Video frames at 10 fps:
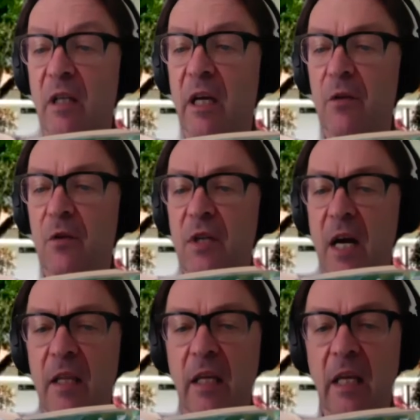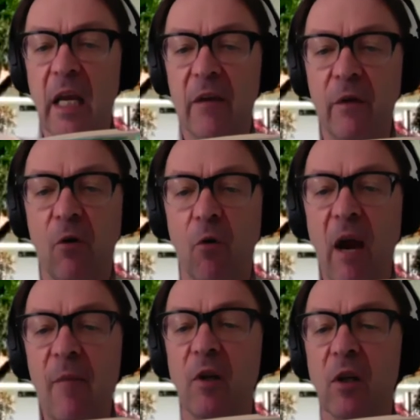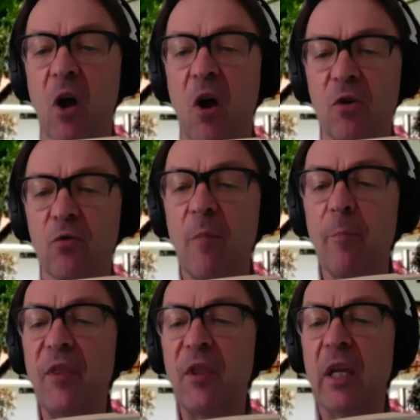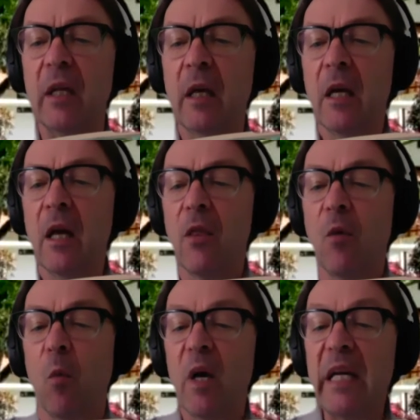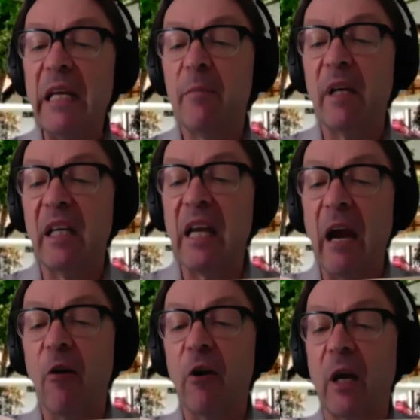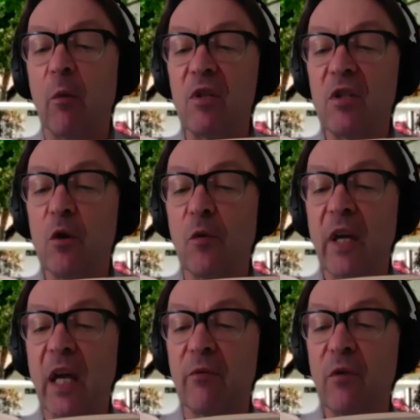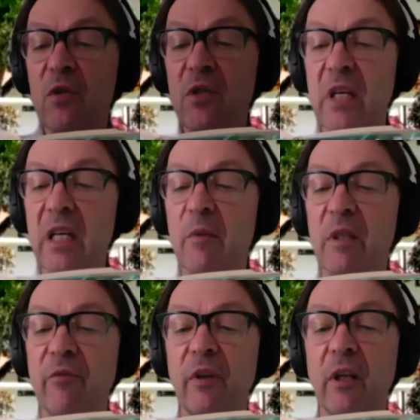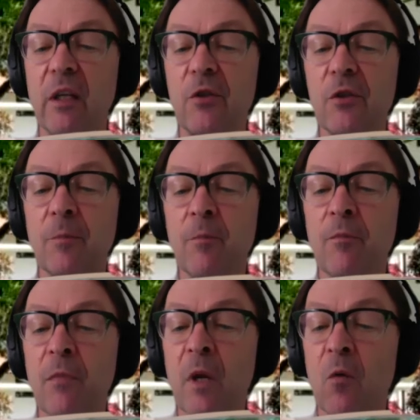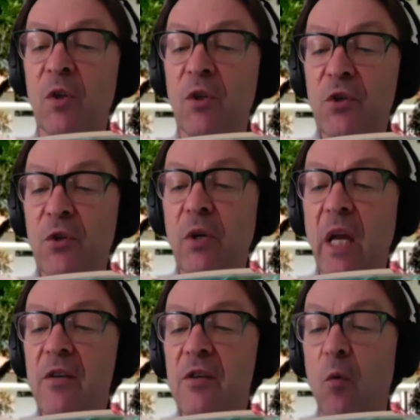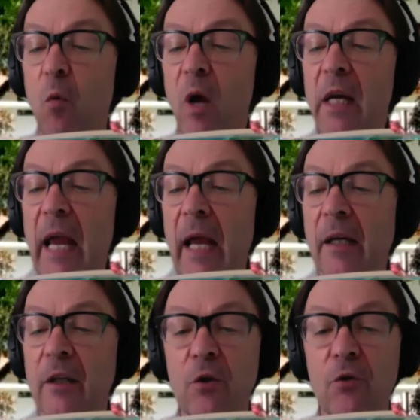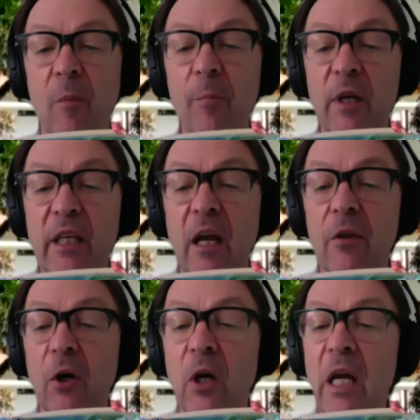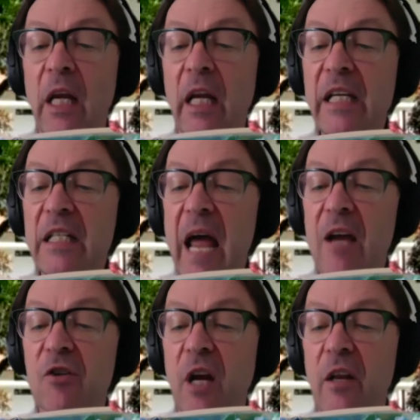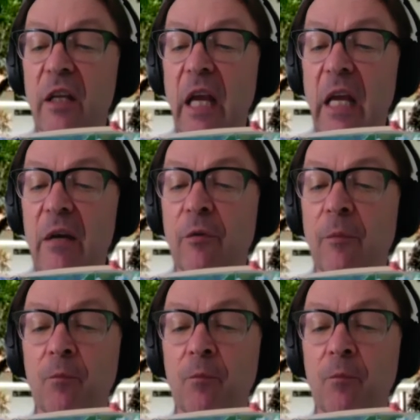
to the other side of the cave and grabbed the long trumpet thing, the one he'd been carrying when Sophie had first seen him in the village. With the suitcase in one hand and the trumpet in the other, he dashed out of the cave.